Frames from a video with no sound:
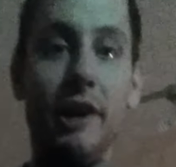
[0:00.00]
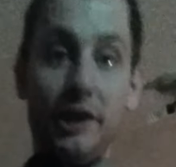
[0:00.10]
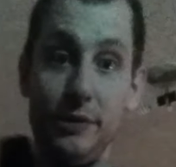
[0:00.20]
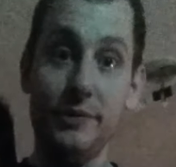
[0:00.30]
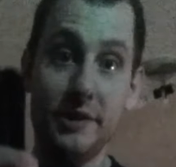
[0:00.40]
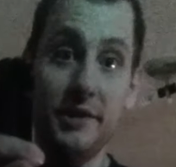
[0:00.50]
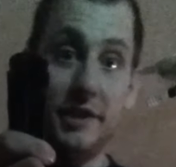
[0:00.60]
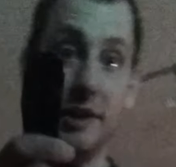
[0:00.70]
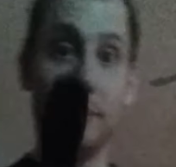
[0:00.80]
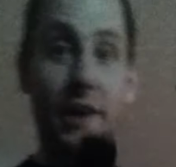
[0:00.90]
I use this
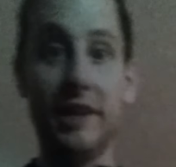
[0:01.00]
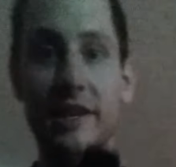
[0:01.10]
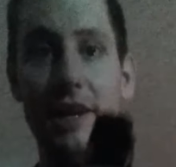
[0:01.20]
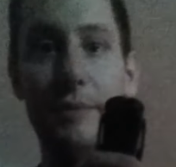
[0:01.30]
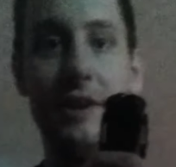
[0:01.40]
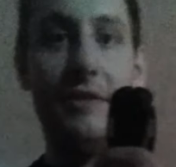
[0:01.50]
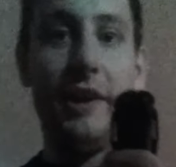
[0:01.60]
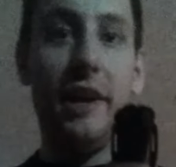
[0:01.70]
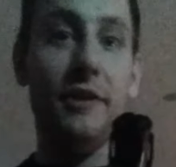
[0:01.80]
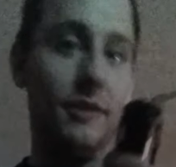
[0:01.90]
thing many times every
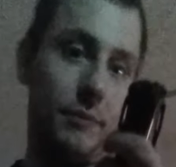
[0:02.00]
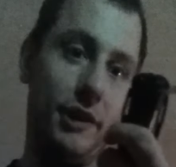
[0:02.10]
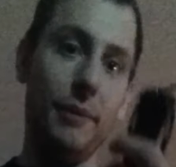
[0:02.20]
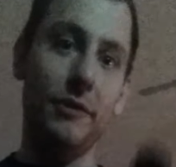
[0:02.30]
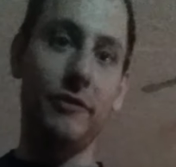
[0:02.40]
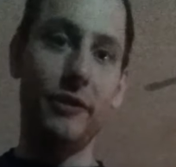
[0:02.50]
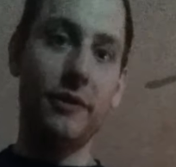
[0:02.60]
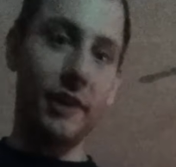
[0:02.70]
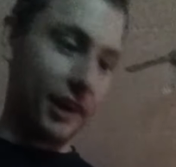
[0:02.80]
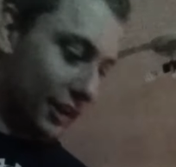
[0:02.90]
day. Sometimes it
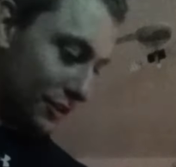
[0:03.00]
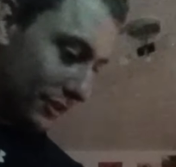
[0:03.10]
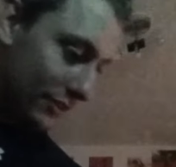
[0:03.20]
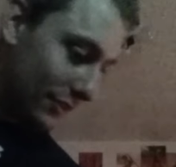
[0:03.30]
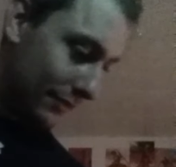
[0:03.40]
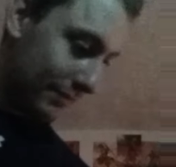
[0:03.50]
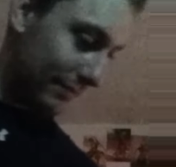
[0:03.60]
feels like hundreds.